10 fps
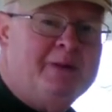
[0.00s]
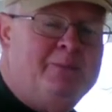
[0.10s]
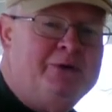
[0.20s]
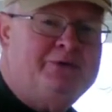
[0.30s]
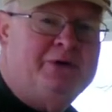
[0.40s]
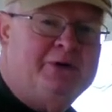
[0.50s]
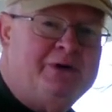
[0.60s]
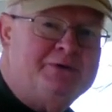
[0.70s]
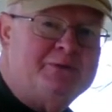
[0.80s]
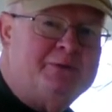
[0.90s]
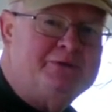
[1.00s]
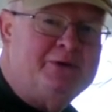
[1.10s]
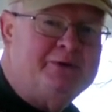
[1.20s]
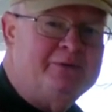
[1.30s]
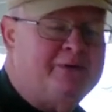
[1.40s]
put there as a
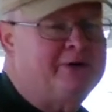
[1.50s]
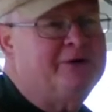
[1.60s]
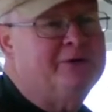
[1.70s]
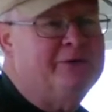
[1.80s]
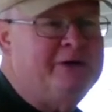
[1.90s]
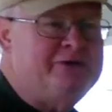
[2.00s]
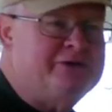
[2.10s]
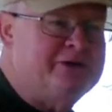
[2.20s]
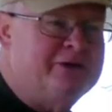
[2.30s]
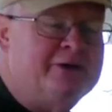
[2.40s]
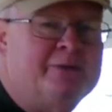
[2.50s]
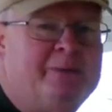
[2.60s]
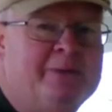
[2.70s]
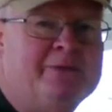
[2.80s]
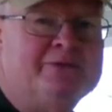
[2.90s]
result of our donation and other
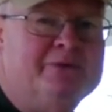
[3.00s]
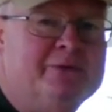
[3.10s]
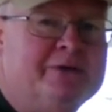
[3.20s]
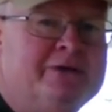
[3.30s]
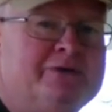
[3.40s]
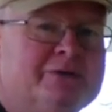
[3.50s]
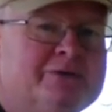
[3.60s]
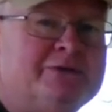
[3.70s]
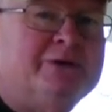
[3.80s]
people's donations.